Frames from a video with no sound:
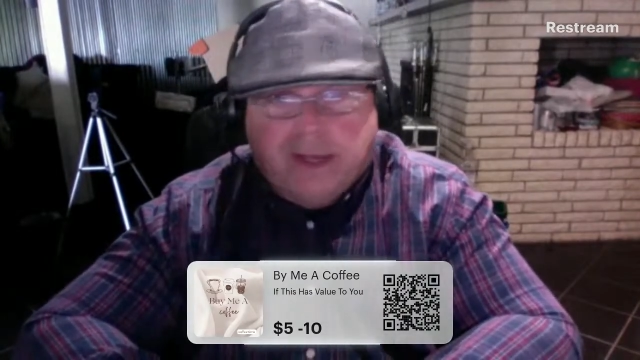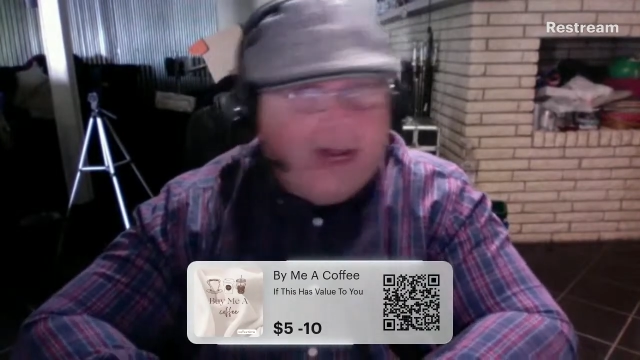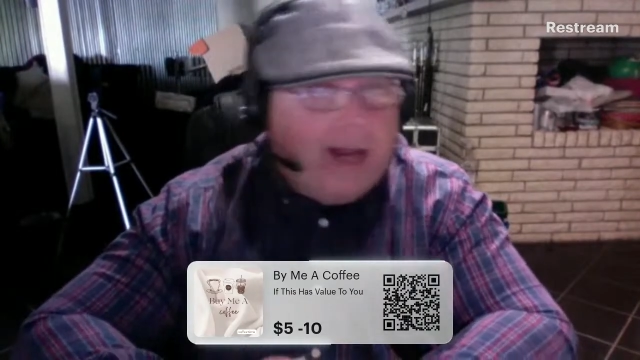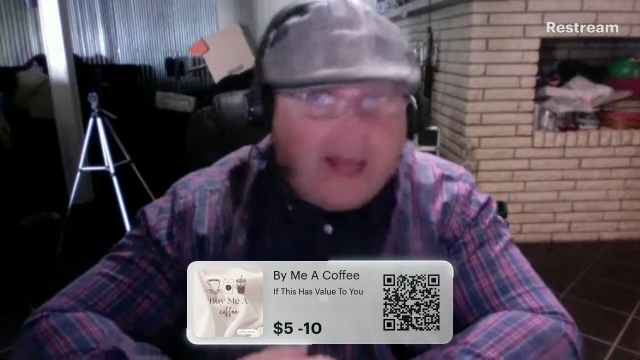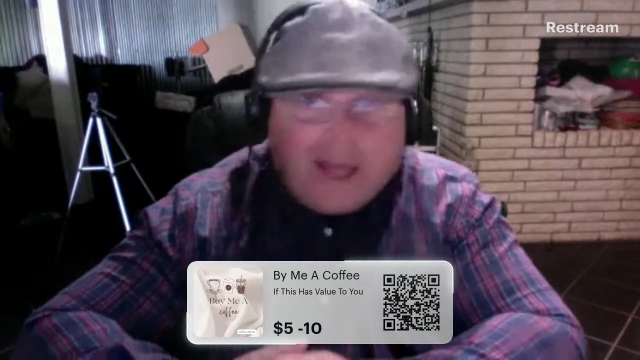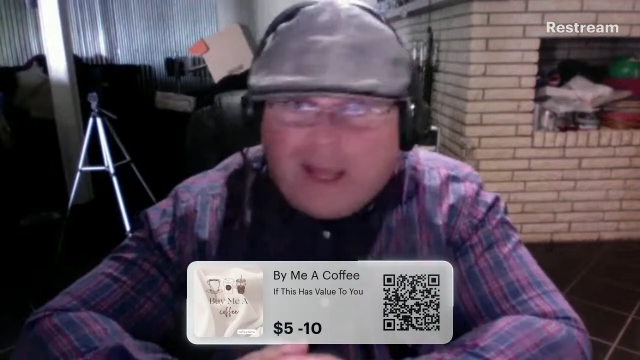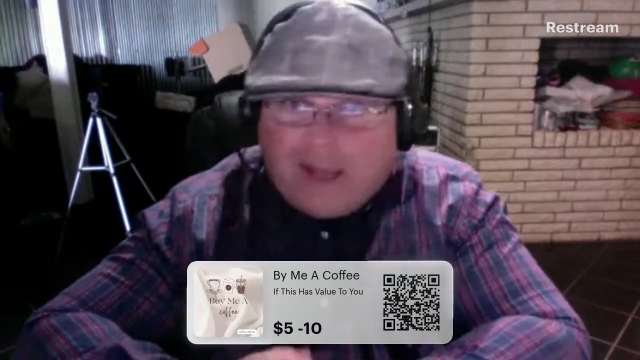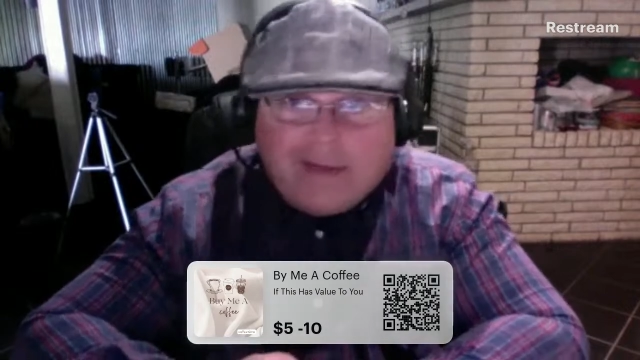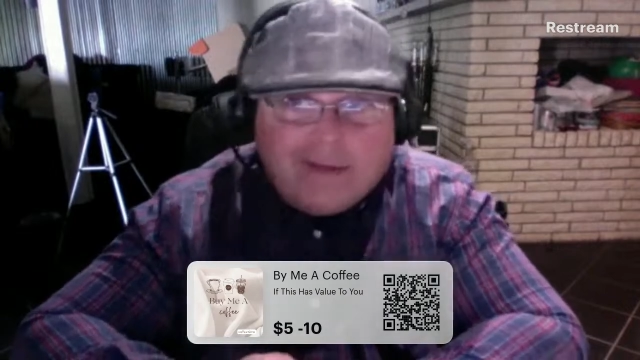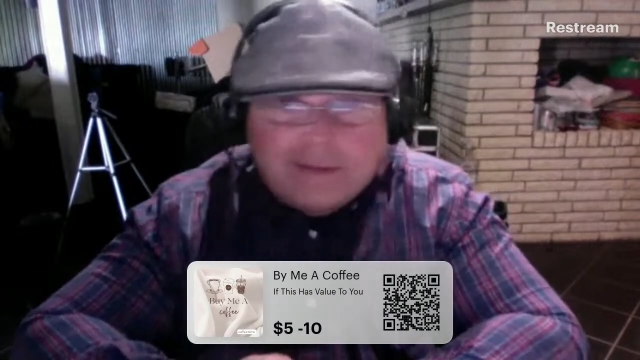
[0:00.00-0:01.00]
And I
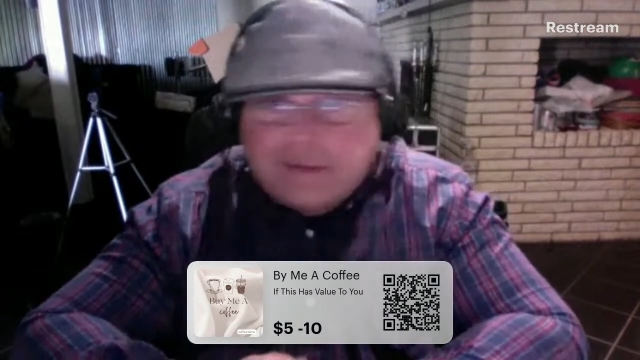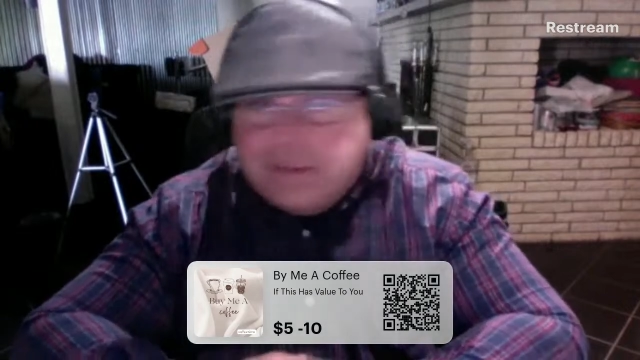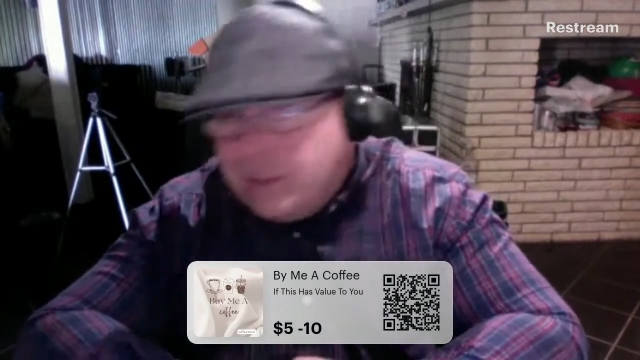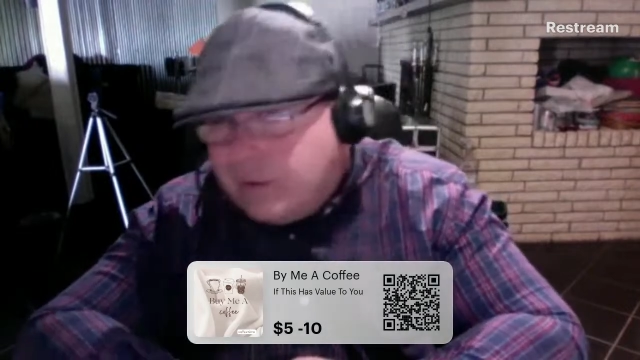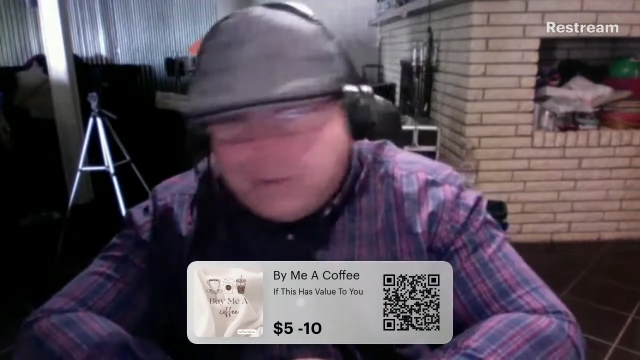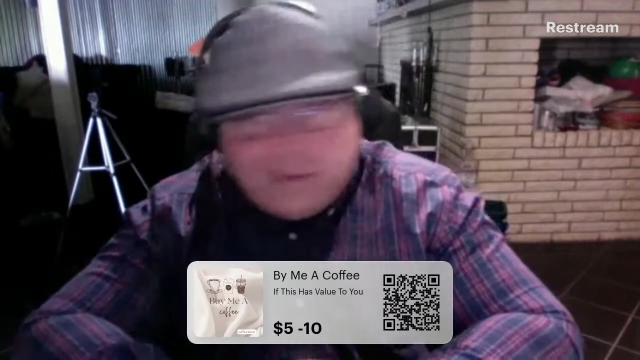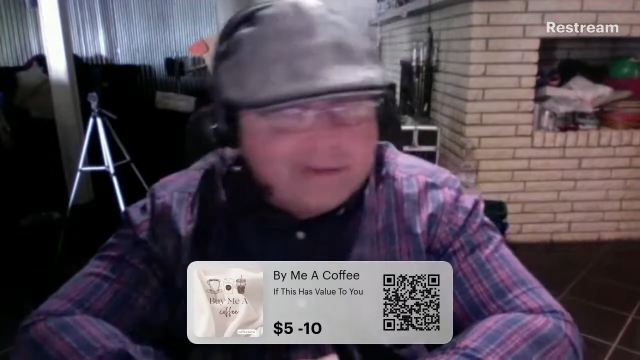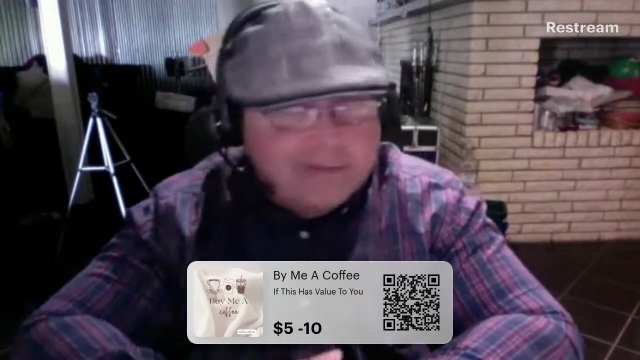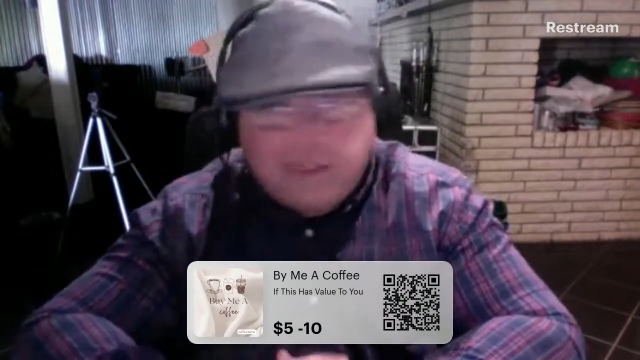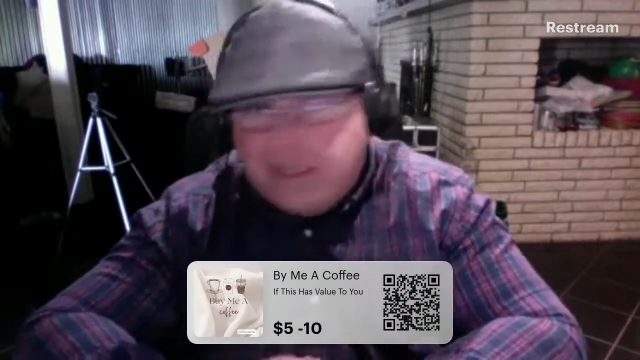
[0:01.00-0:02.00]
had this goal
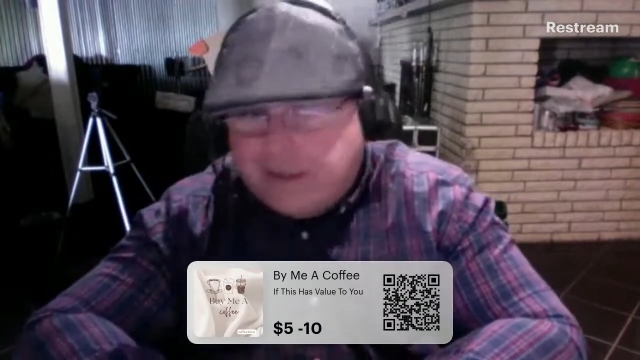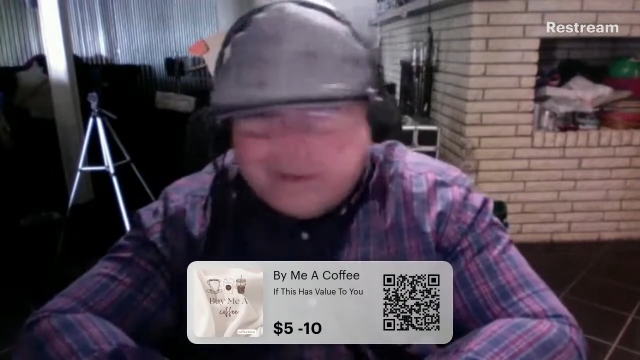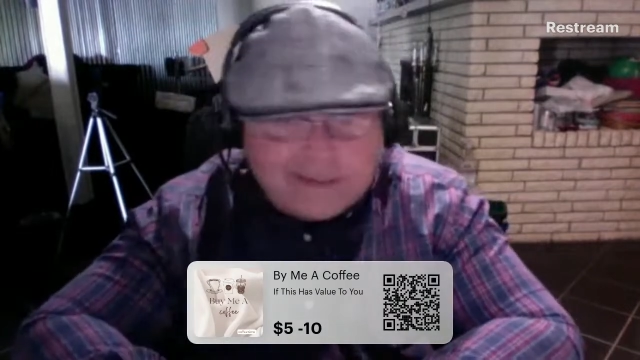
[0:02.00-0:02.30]
to be on